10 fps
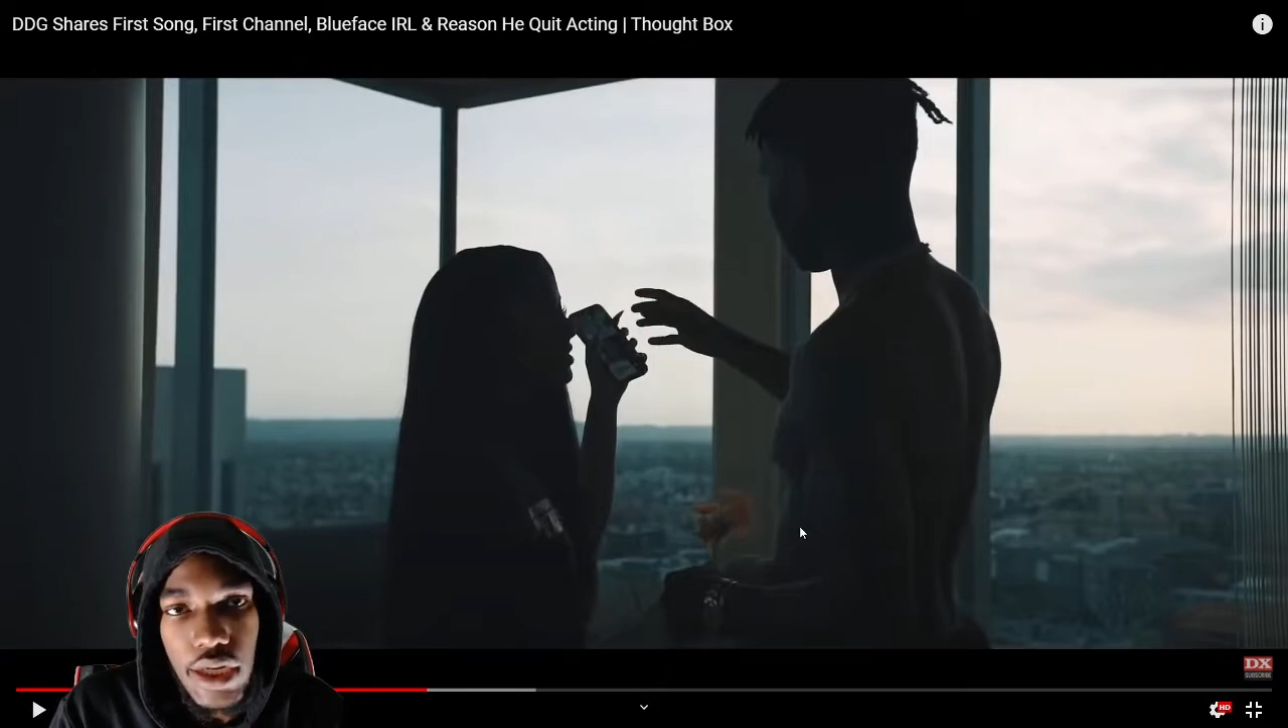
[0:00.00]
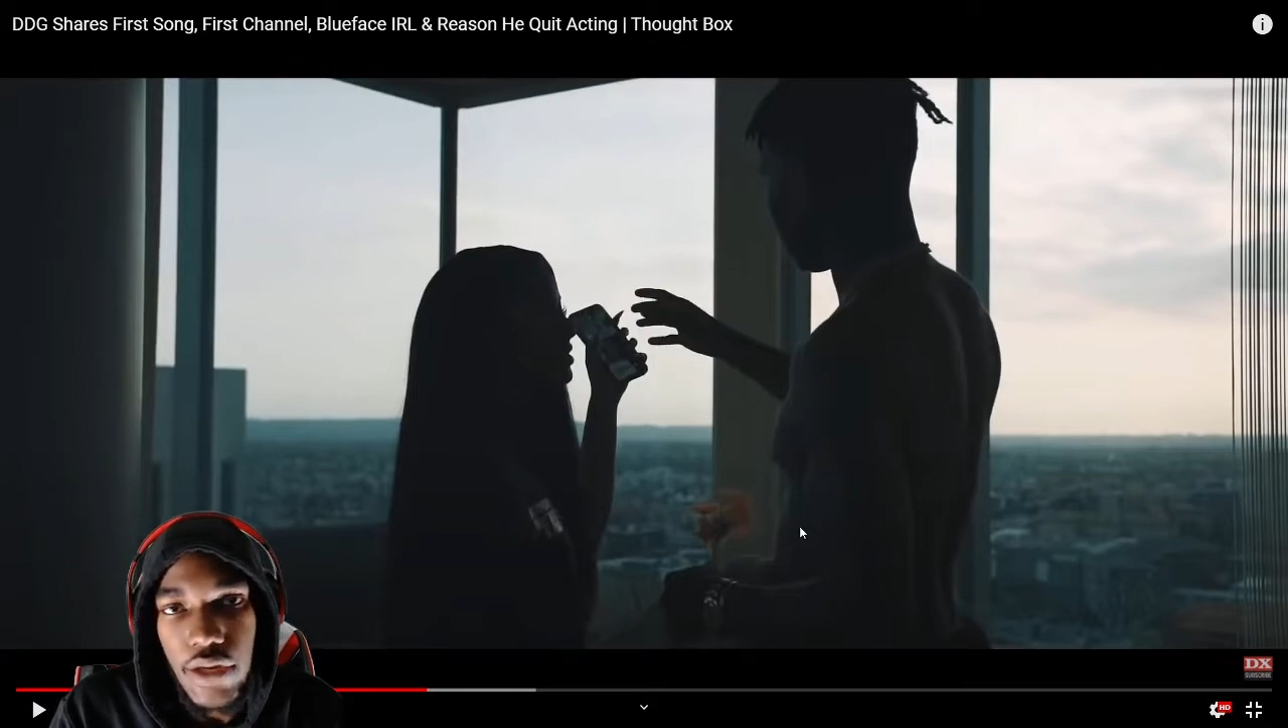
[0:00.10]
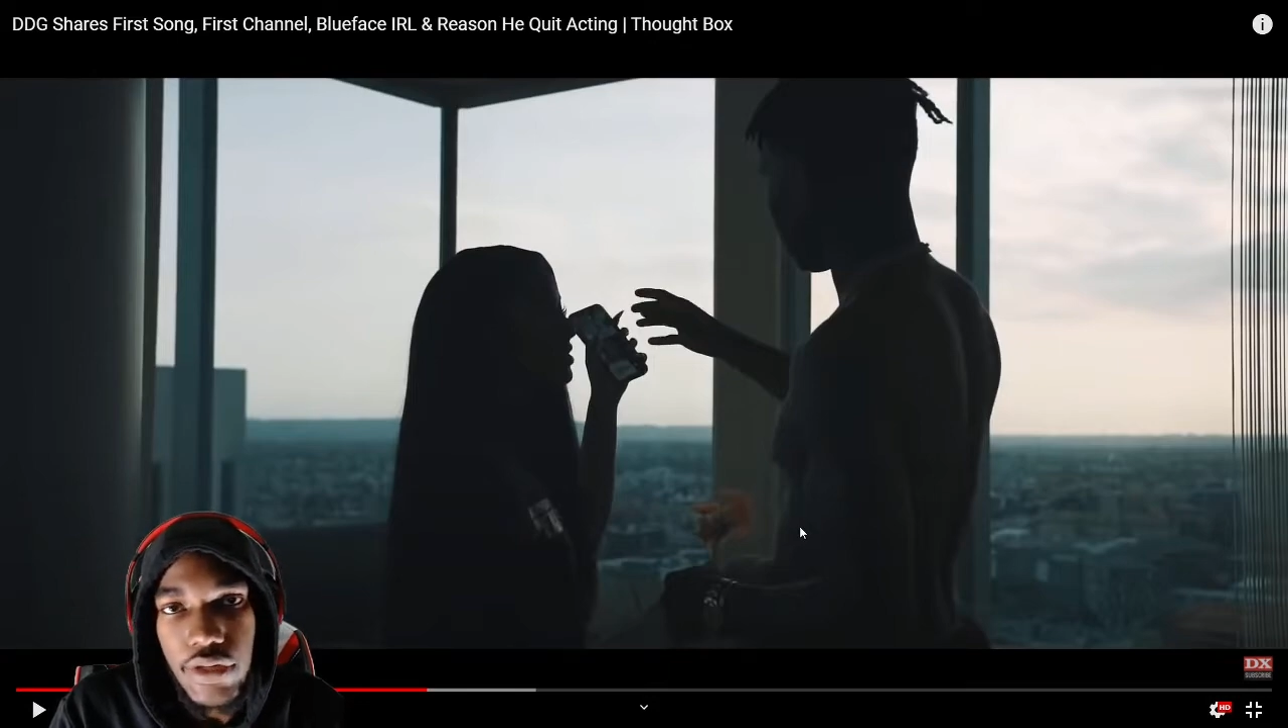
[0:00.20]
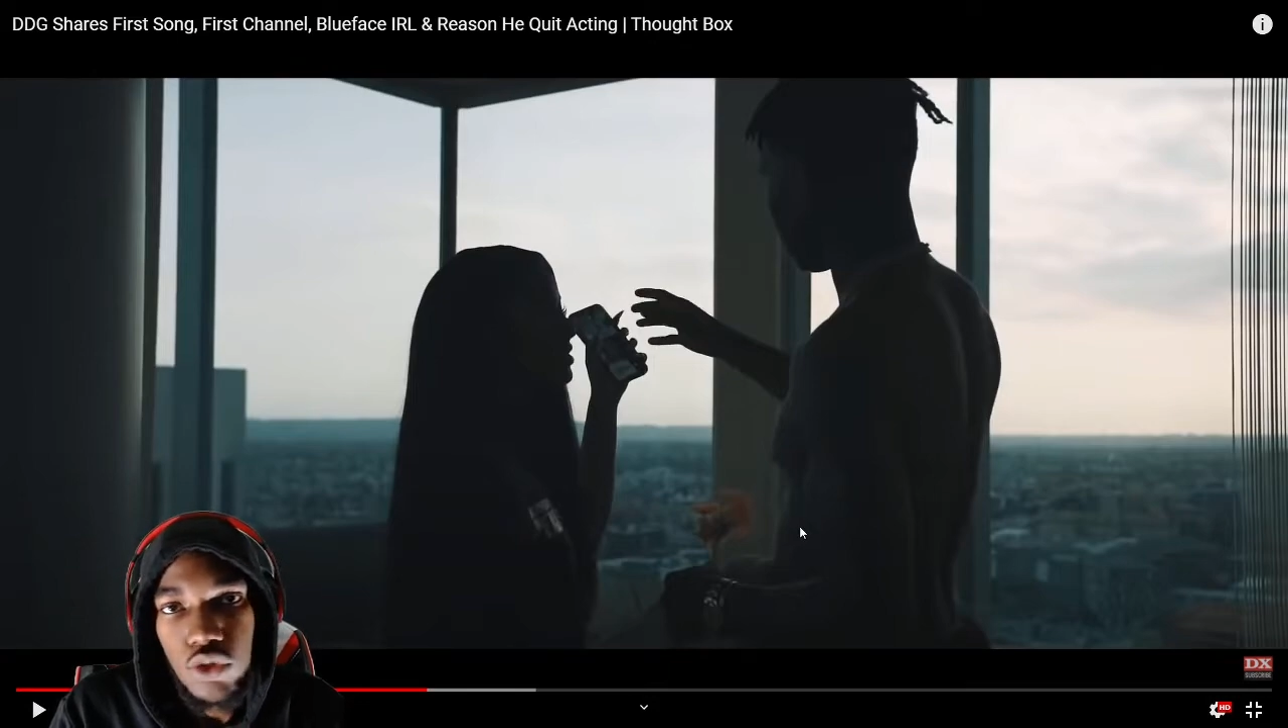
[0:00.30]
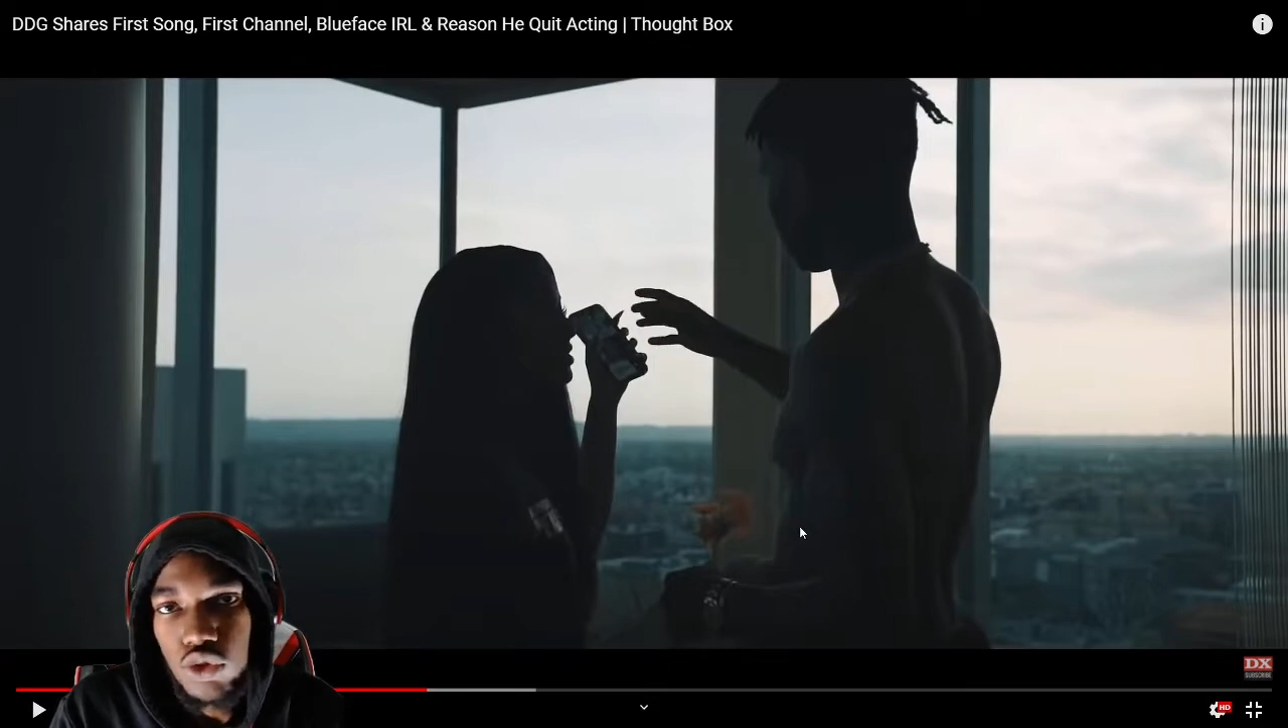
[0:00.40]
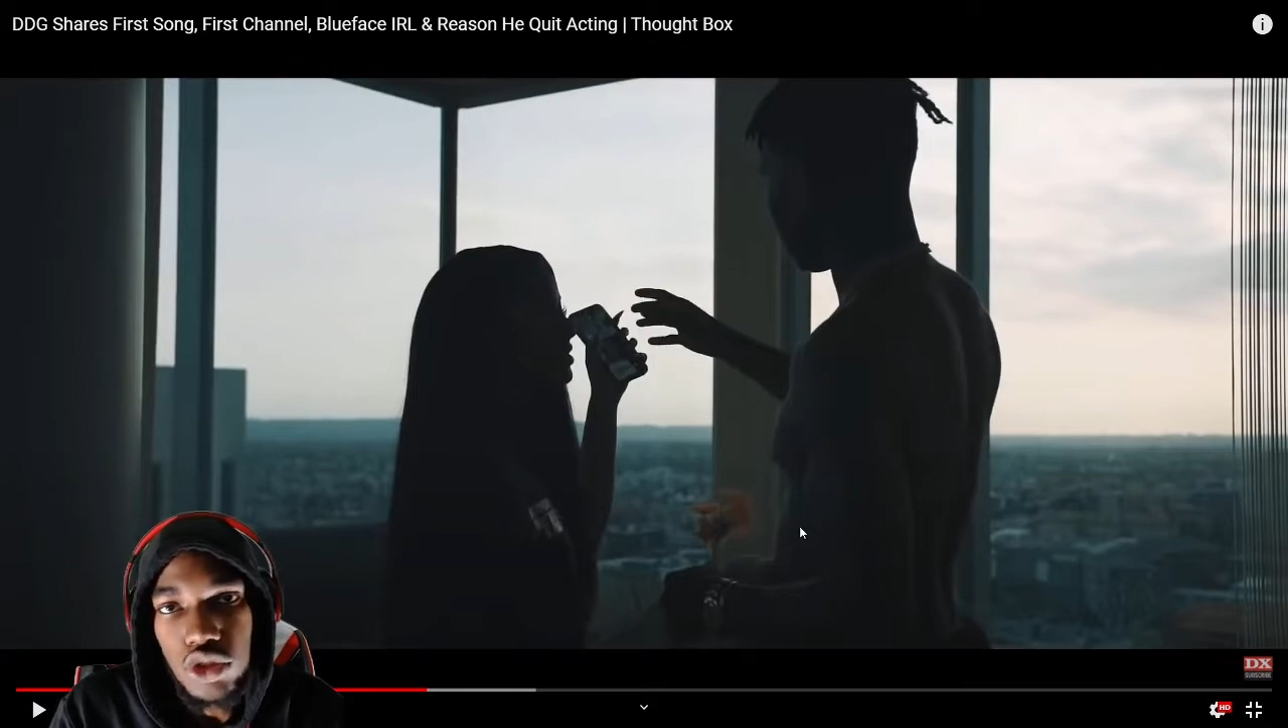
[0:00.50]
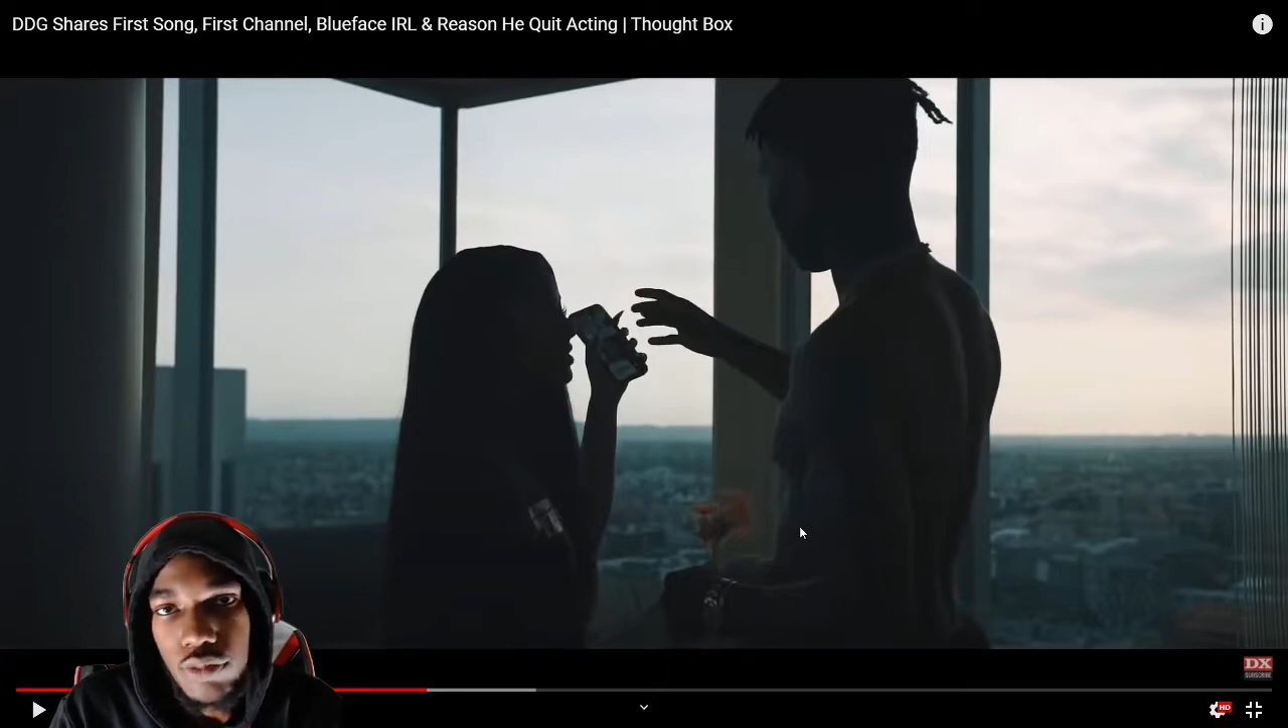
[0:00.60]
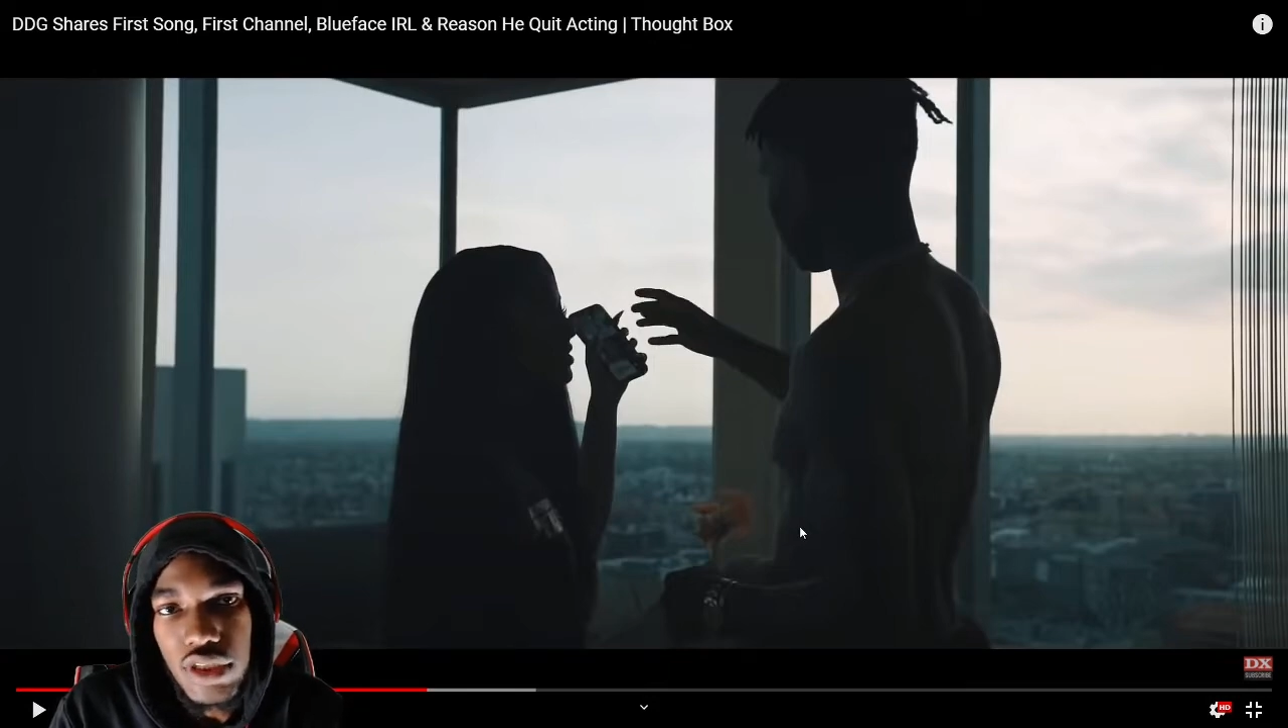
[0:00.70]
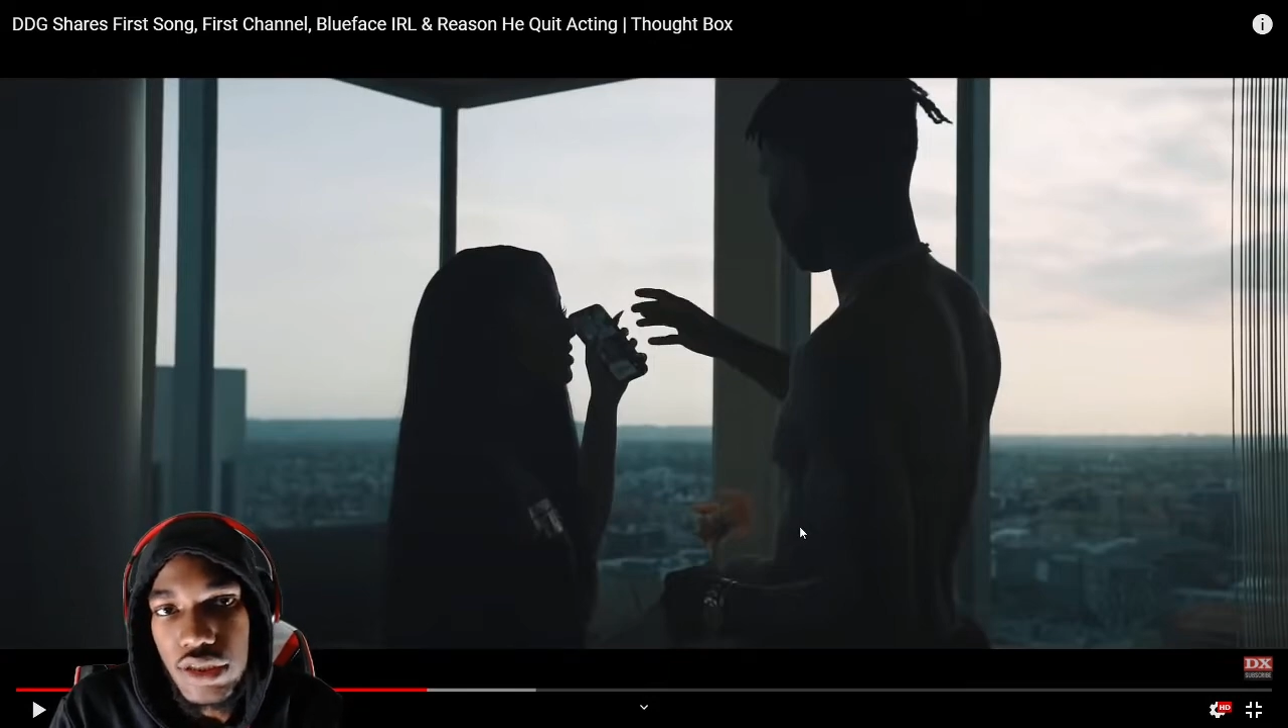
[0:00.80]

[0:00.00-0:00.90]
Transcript: Any YouTuber will